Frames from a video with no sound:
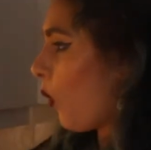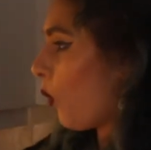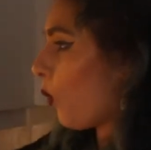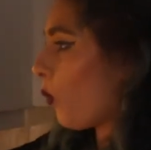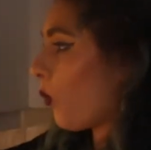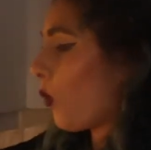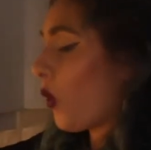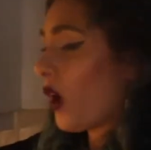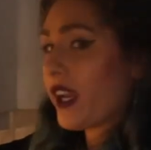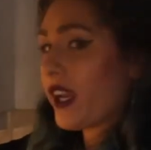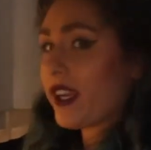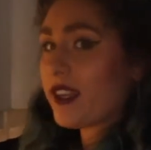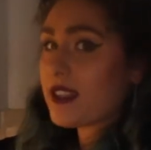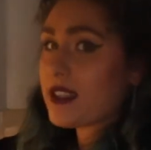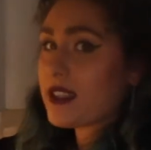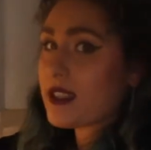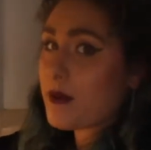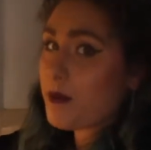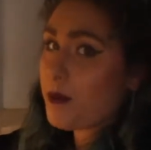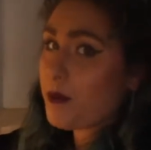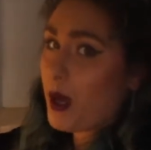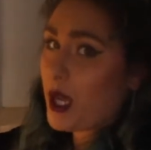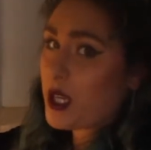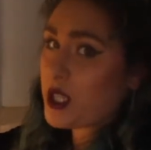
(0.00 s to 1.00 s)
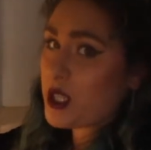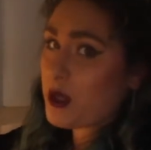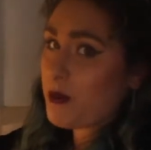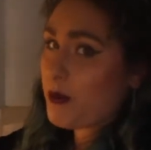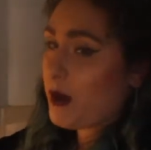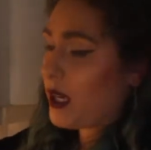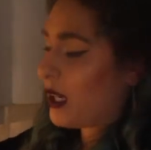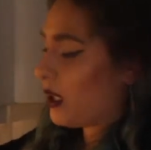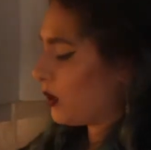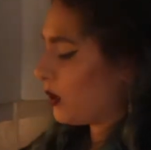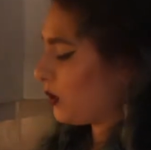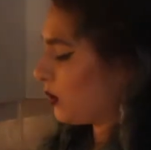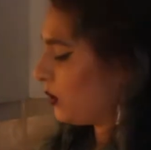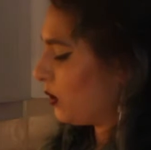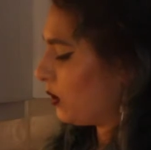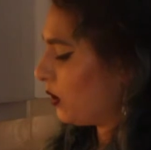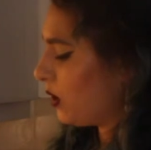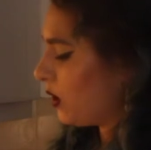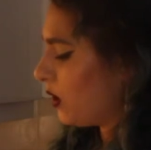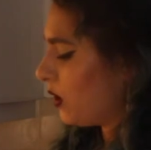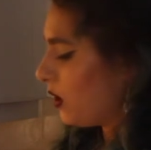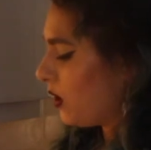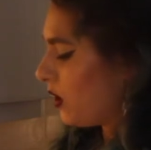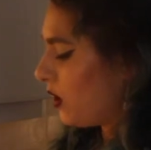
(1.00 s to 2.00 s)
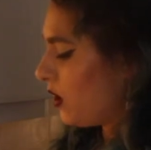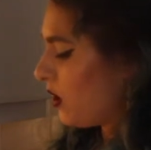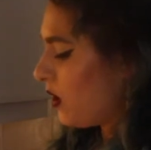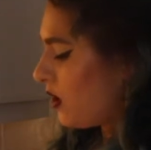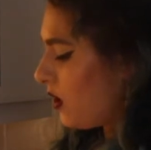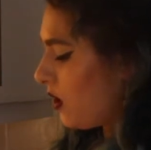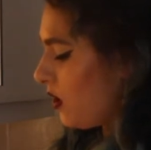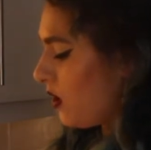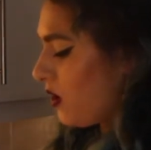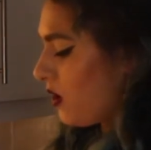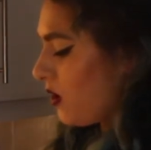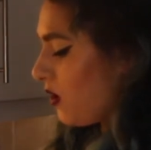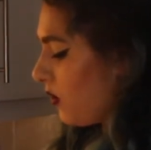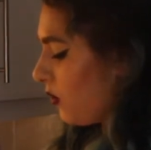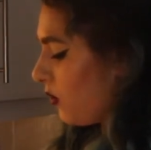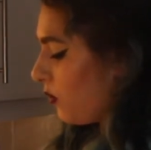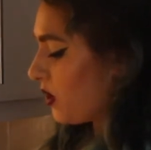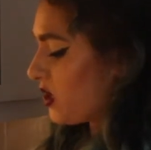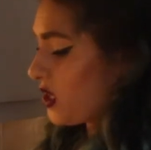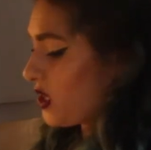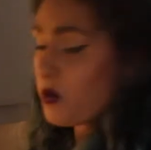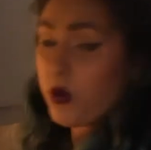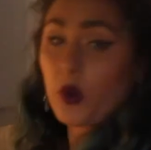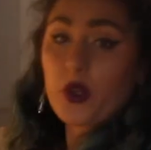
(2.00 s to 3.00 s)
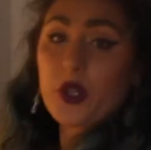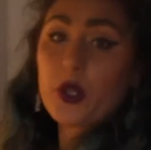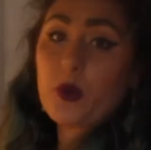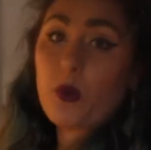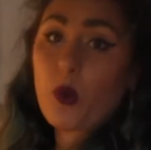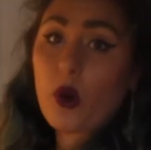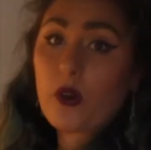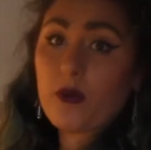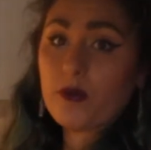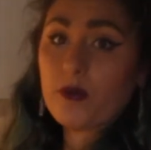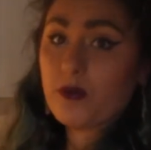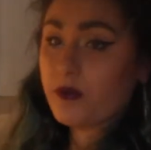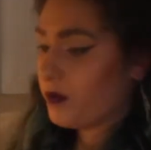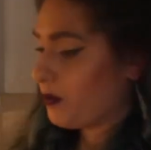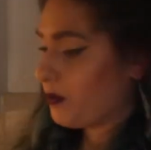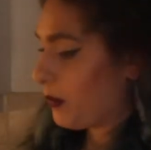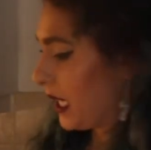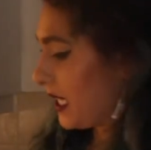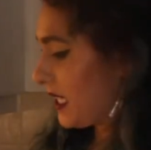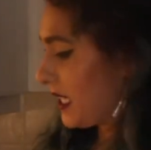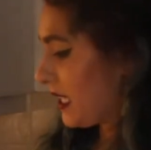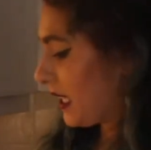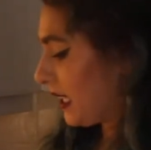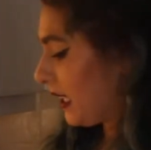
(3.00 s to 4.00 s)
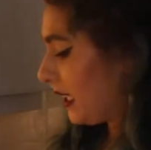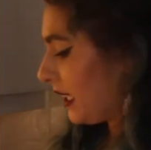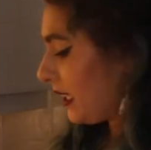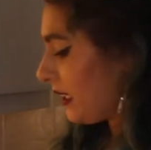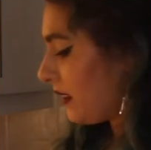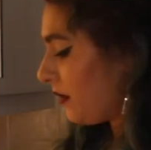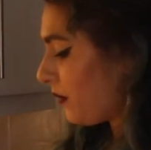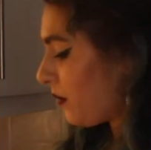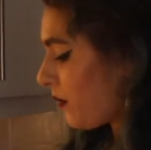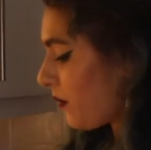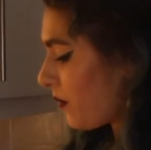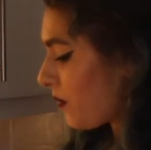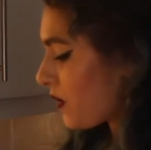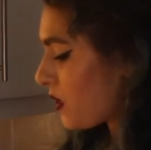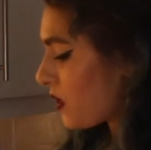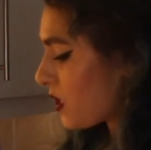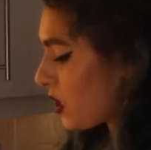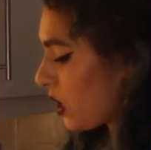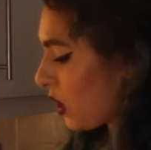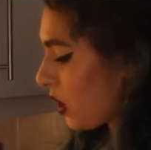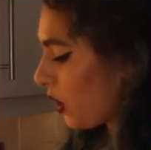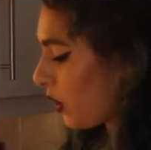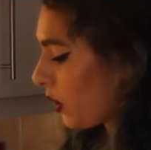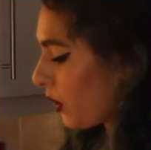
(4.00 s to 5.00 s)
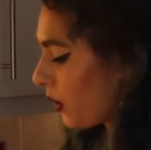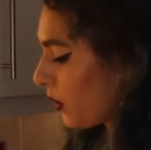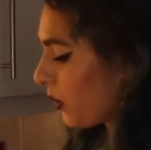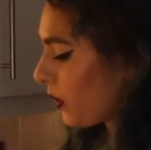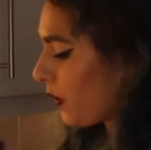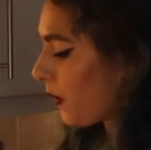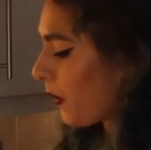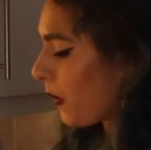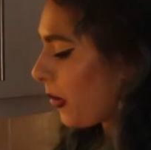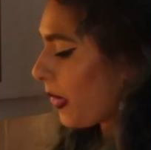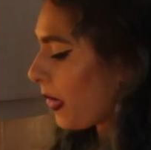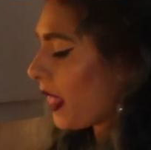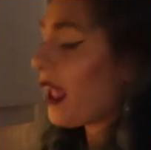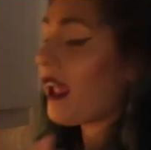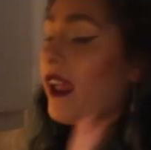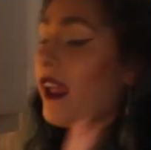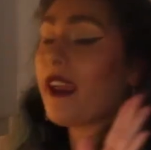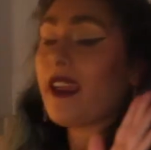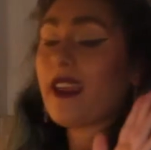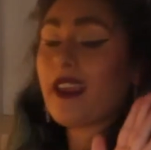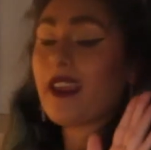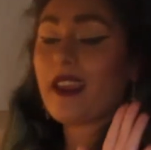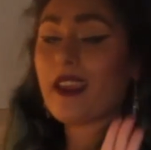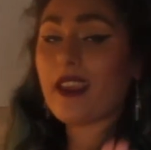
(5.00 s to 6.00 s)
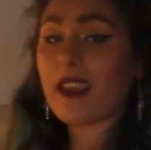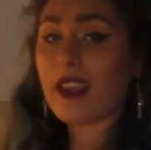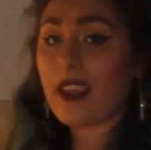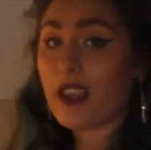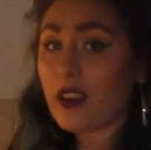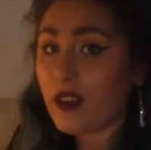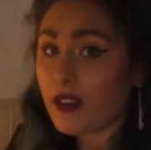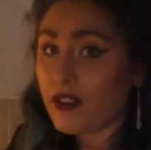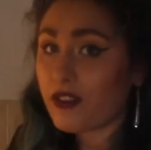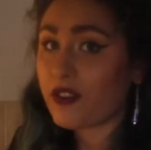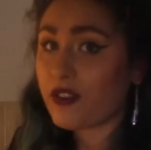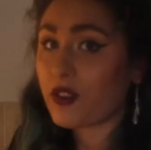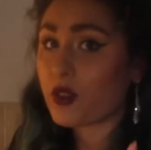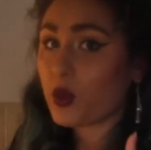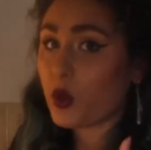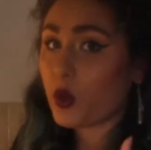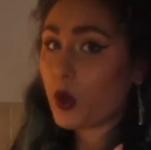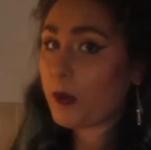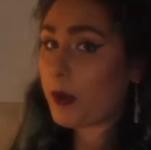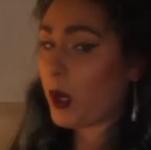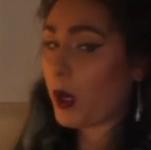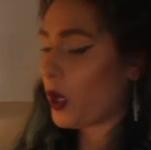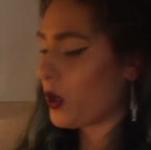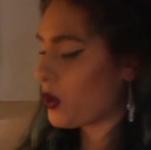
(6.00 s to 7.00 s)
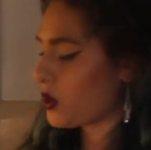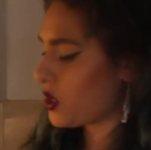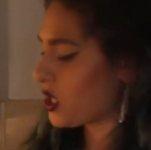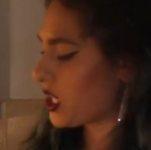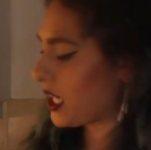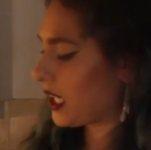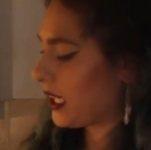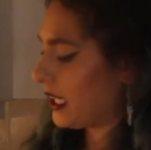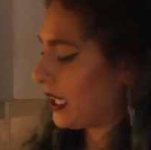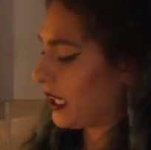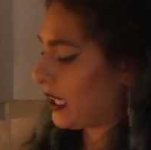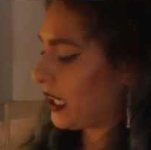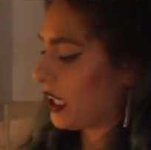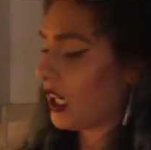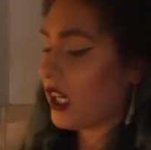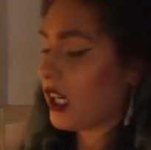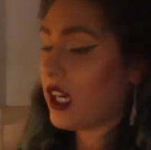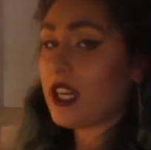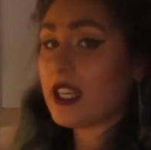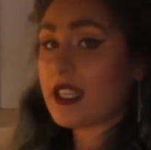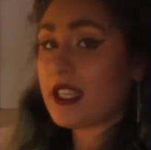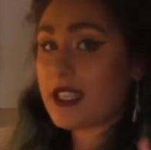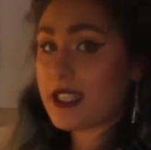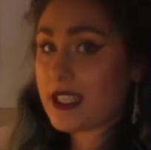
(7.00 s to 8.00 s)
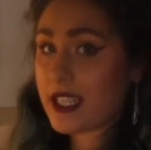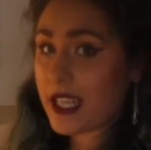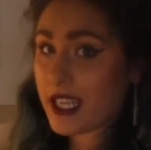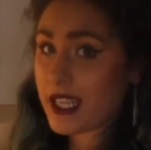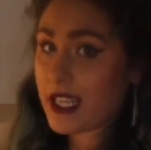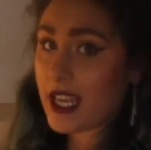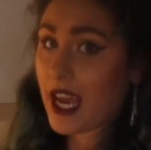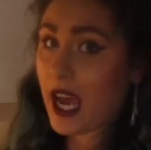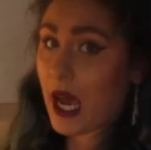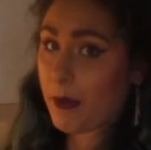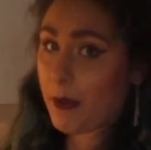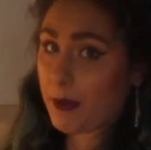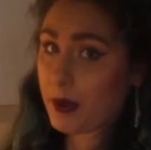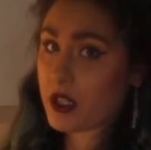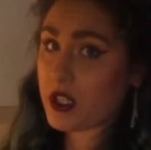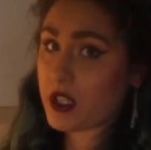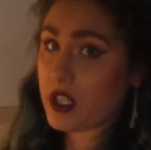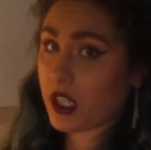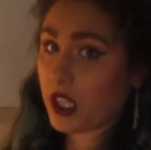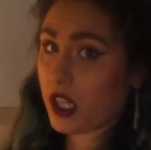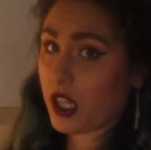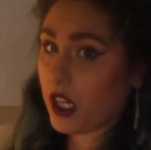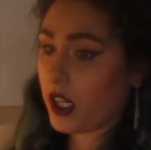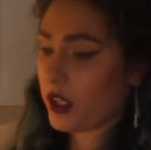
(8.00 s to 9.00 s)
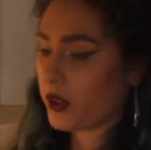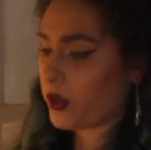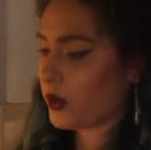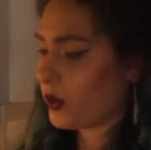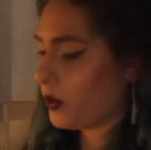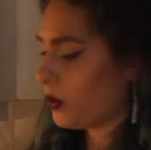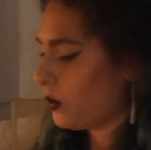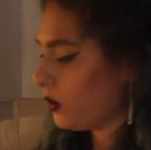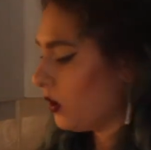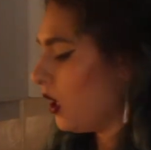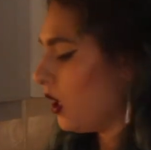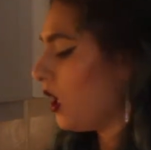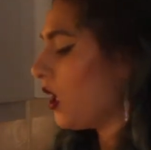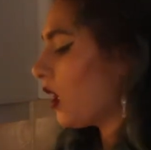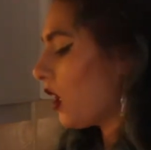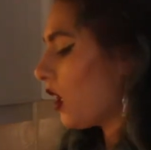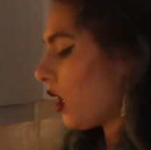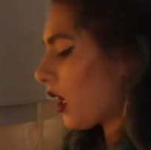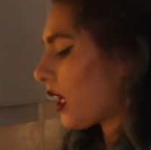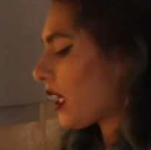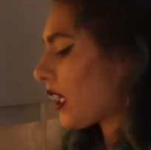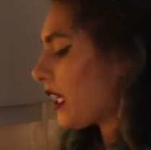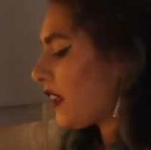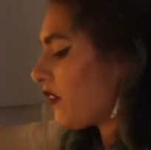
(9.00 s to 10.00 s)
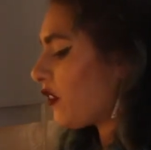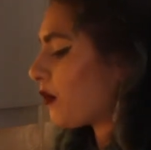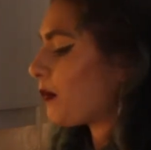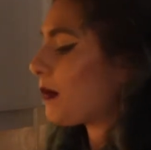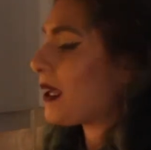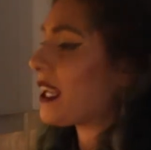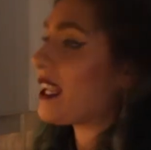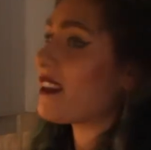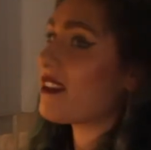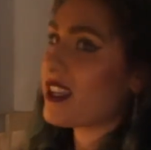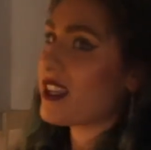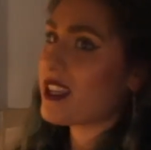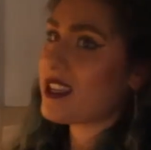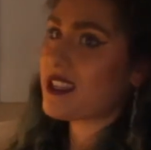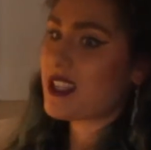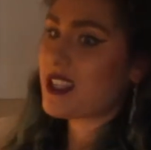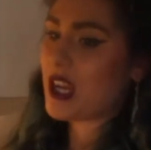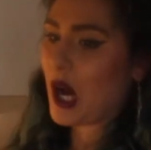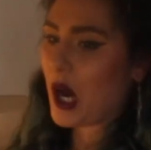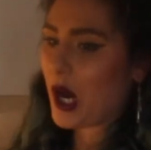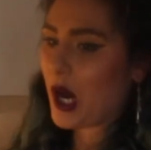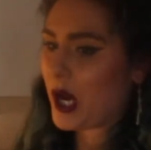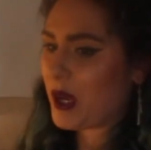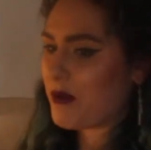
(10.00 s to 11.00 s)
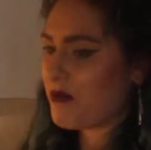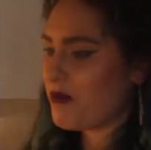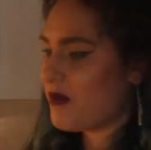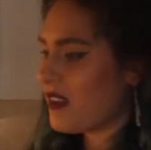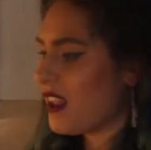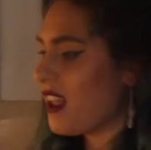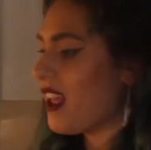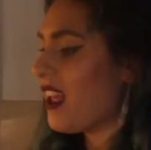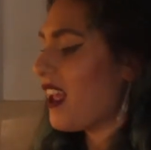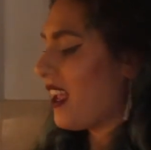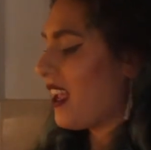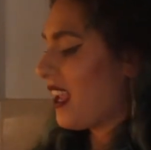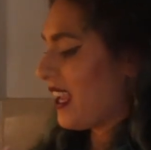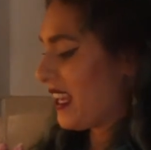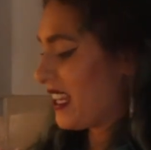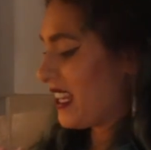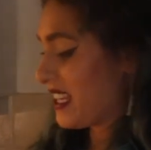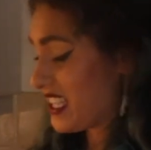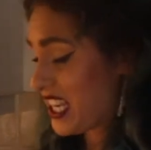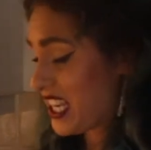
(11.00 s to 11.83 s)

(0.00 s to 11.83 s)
white bechamel, which is what you want, basically. So if your poaching liquor did happen to curdle, luckily for me this time it